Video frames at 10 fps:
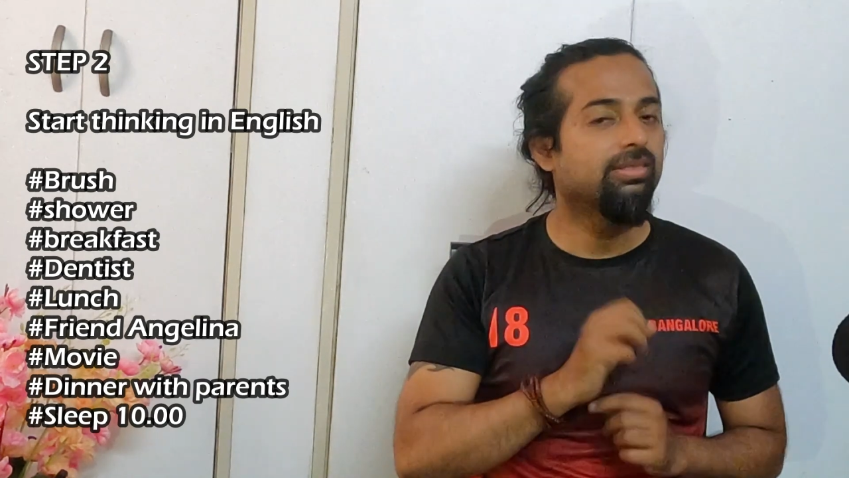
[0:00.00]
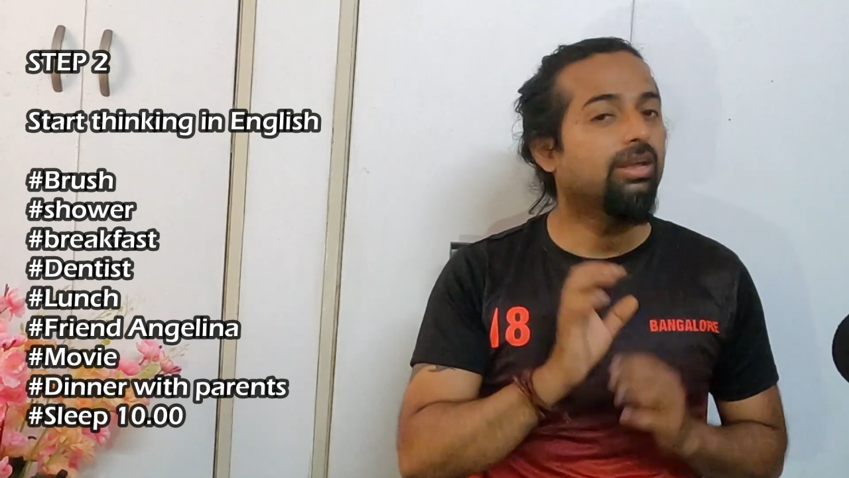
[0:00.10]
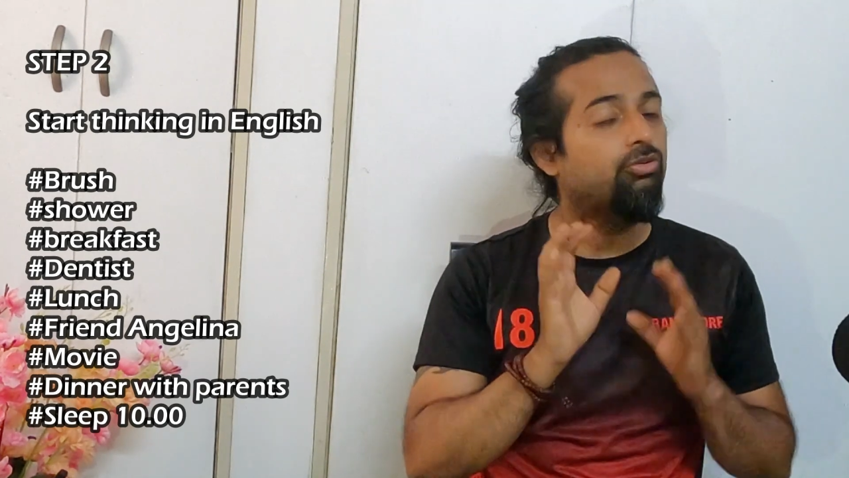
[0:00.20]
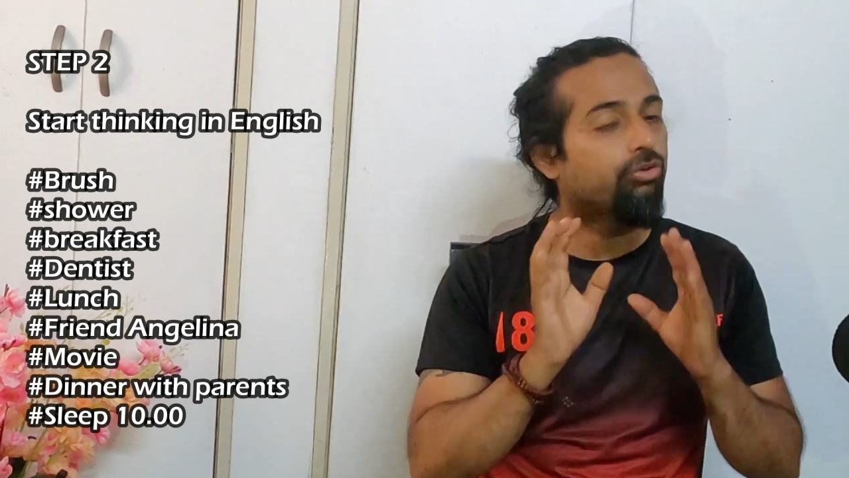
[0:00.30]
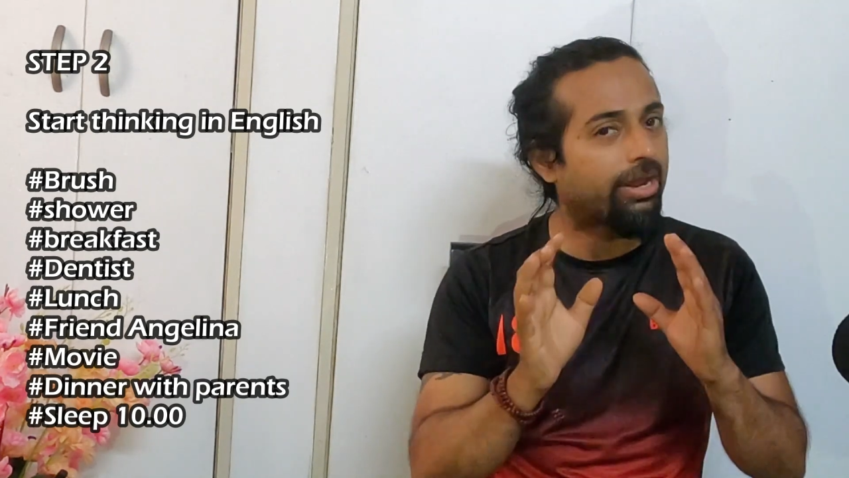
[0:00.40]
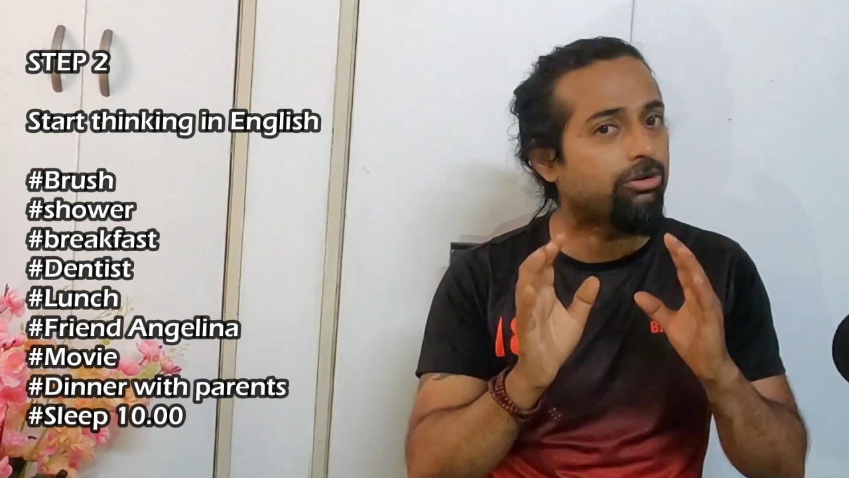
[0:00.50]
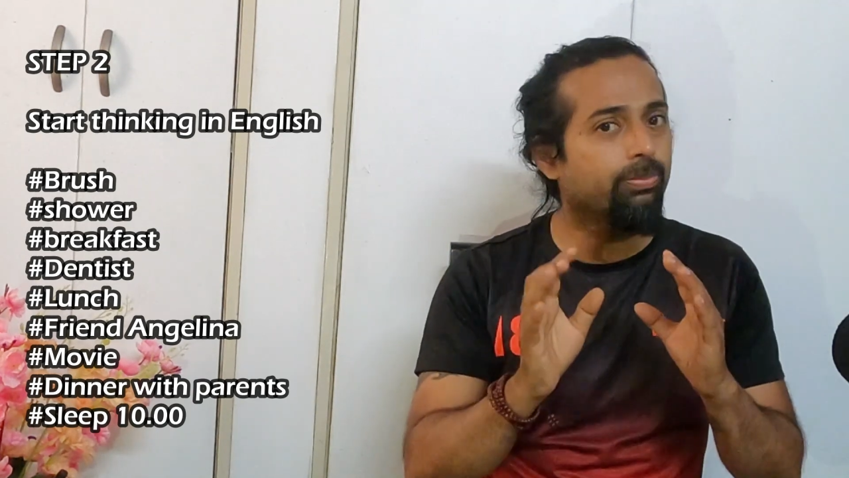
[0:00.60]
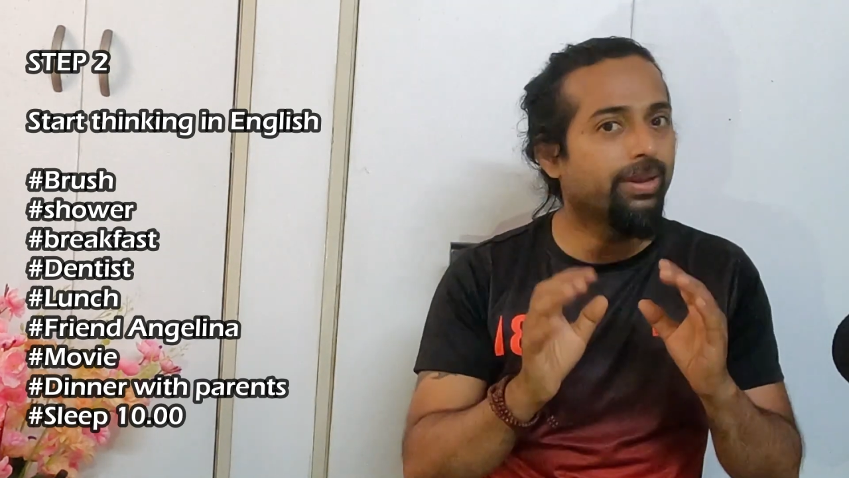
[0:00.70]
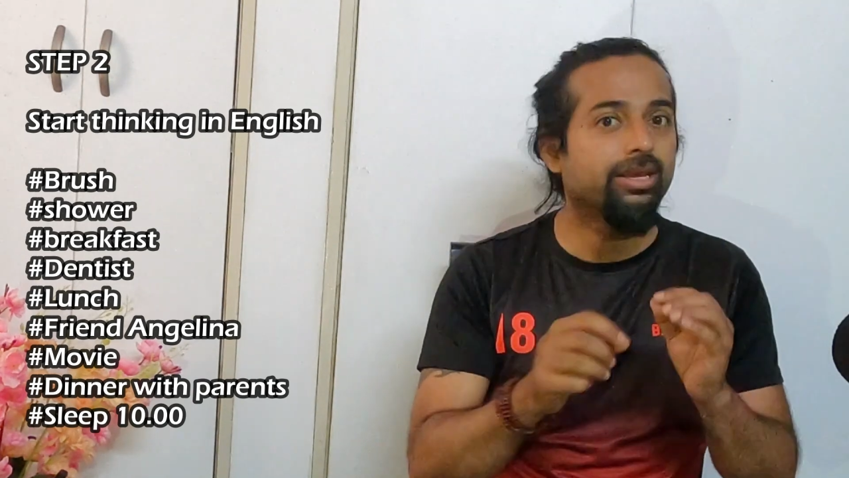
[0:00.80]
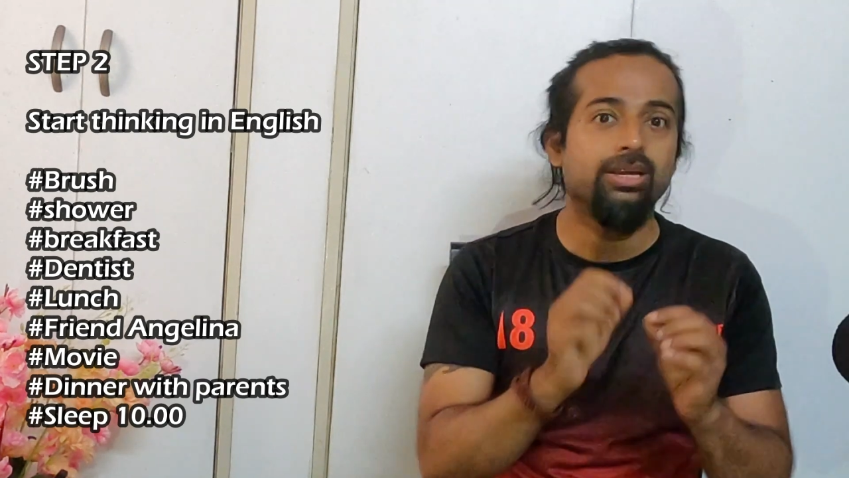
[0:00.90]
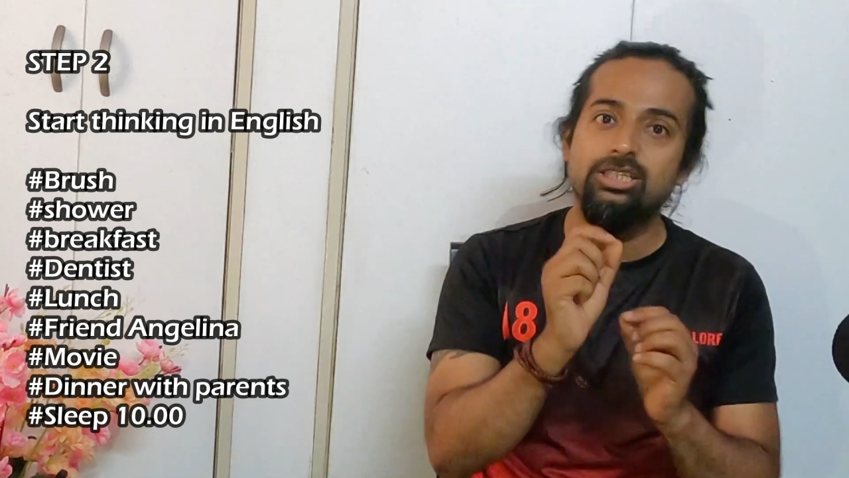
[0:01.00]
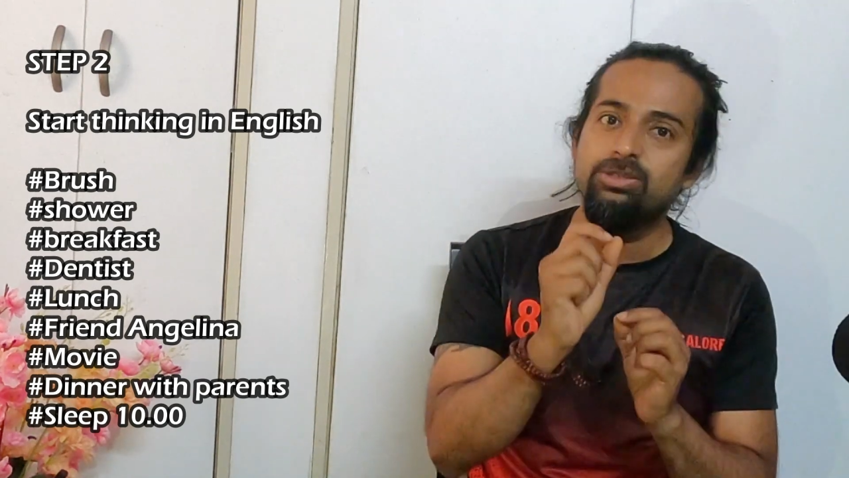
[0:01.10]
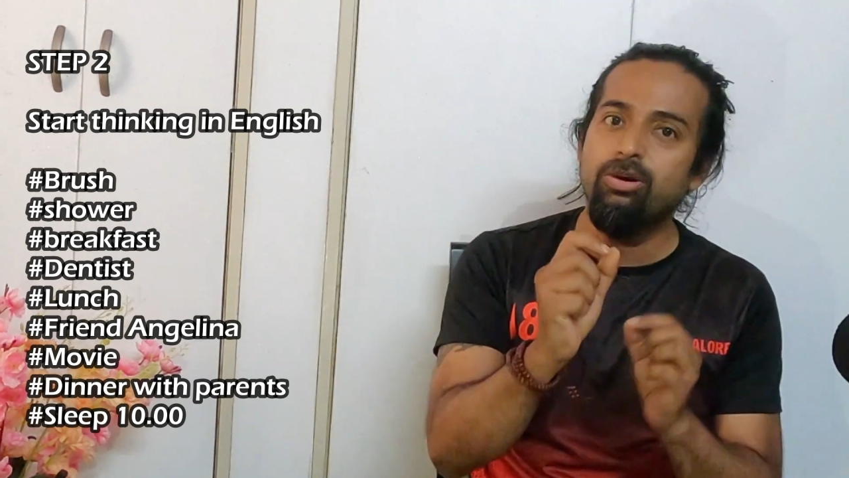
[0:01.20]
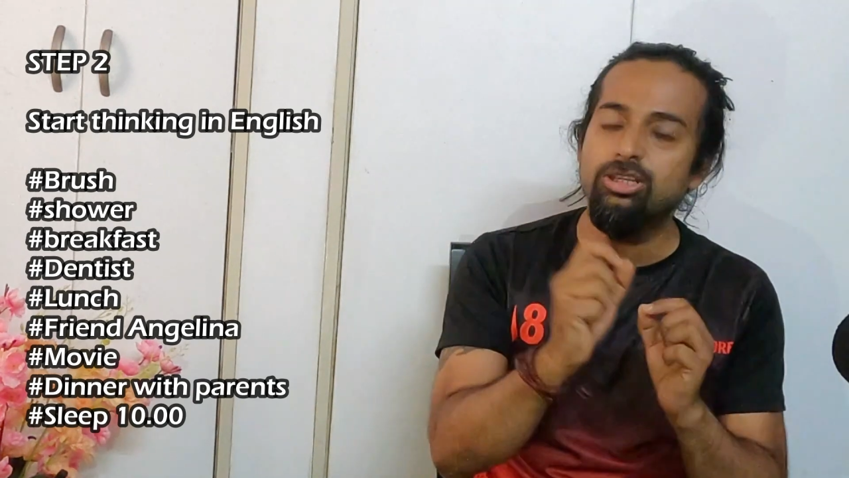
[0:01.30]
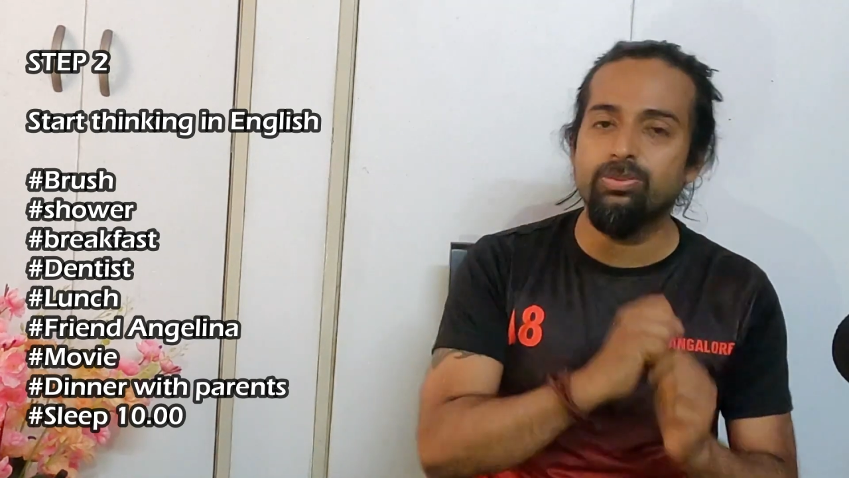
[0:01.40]
Now try to make
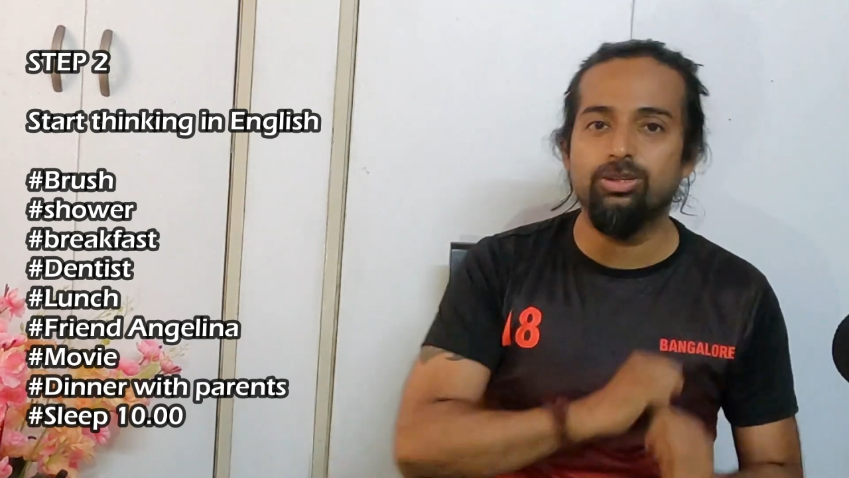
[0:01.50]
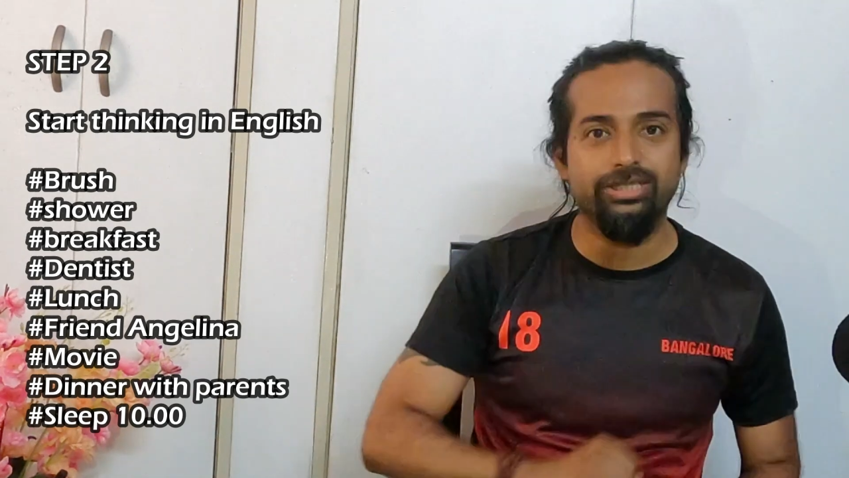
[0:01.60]
small